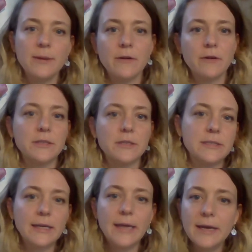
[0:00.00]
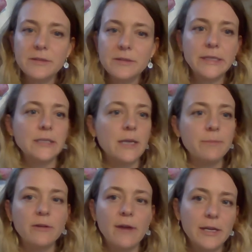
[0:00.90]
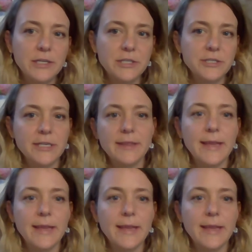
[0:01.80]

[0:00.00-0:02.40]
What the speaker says: focused on counting, number recognition,